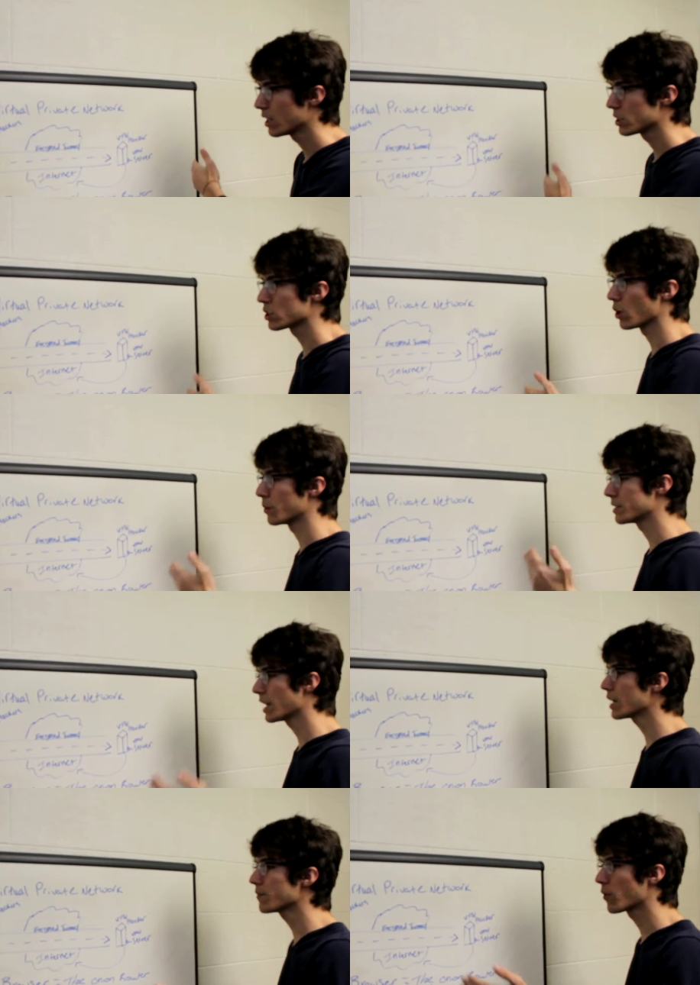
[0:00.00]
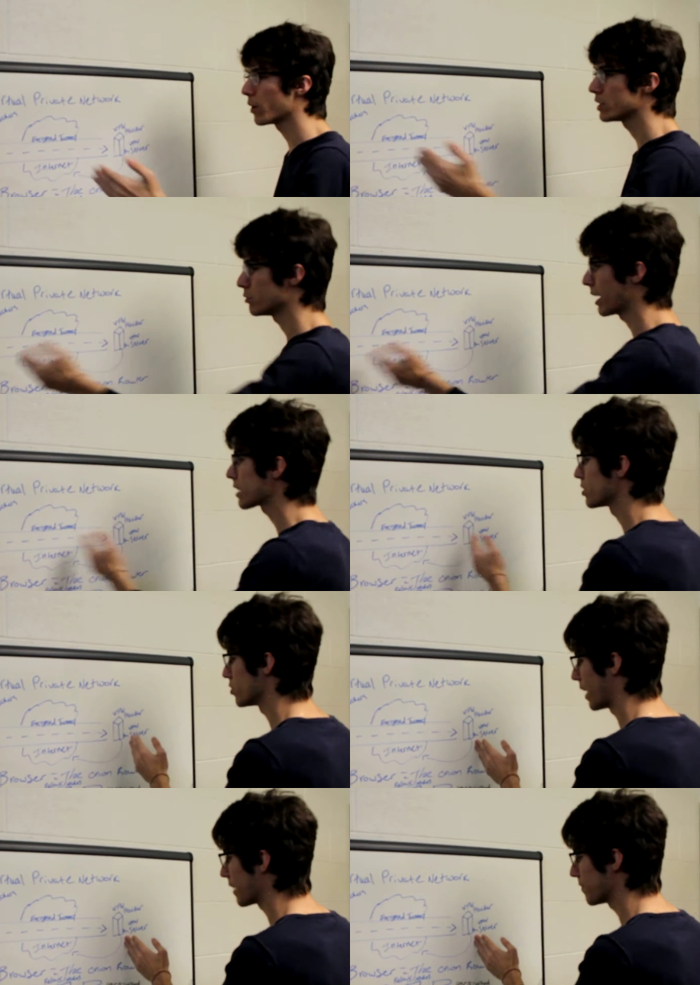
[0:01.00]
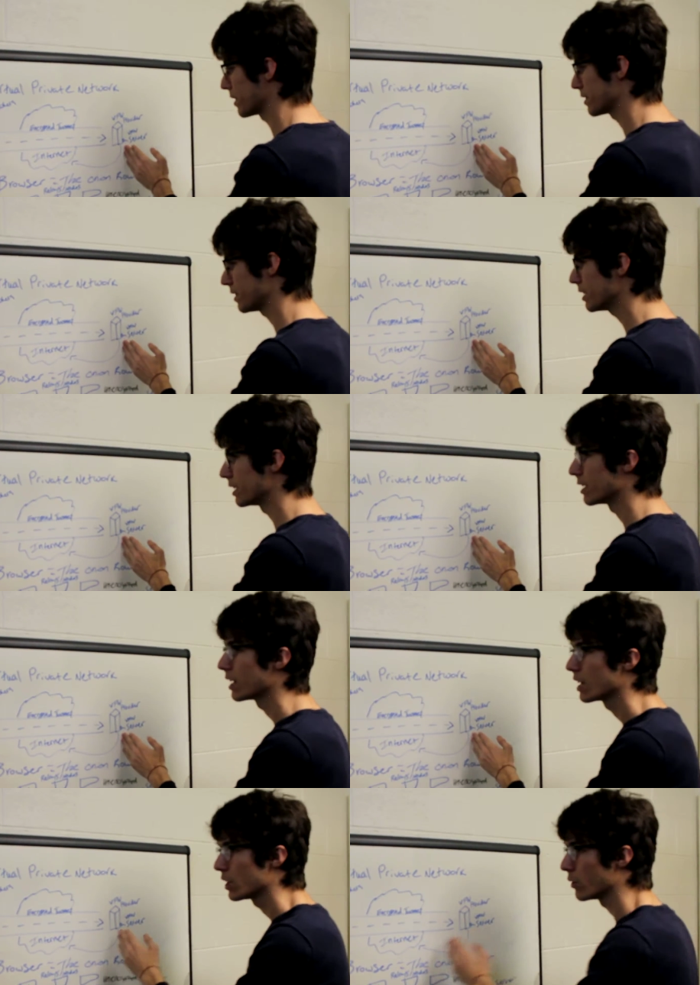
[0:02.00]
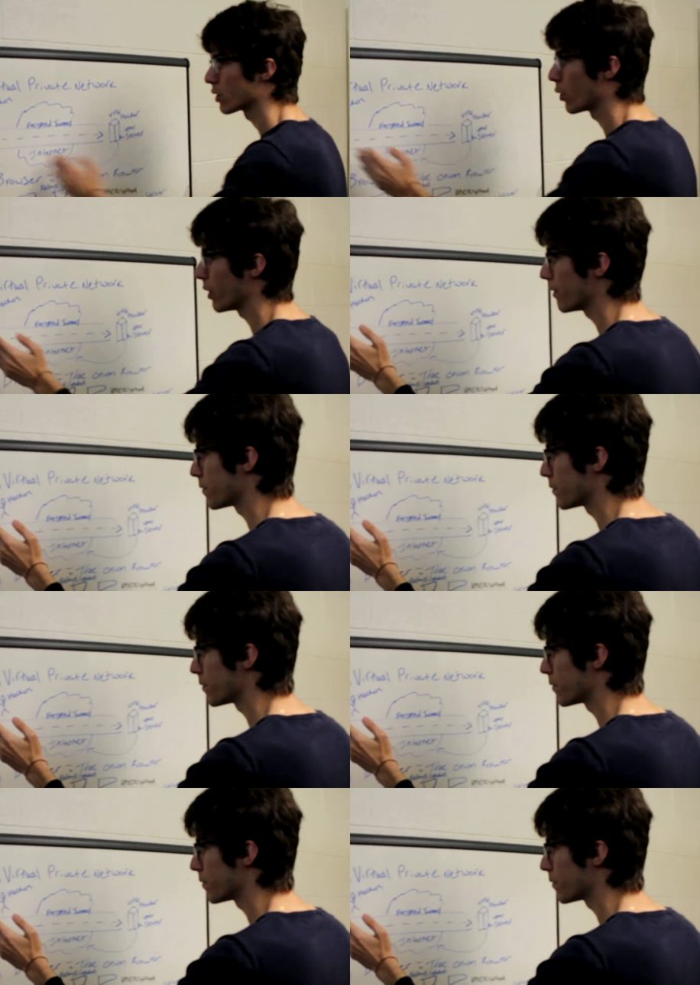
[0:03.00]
So instead of going directly to Netflix here, you're going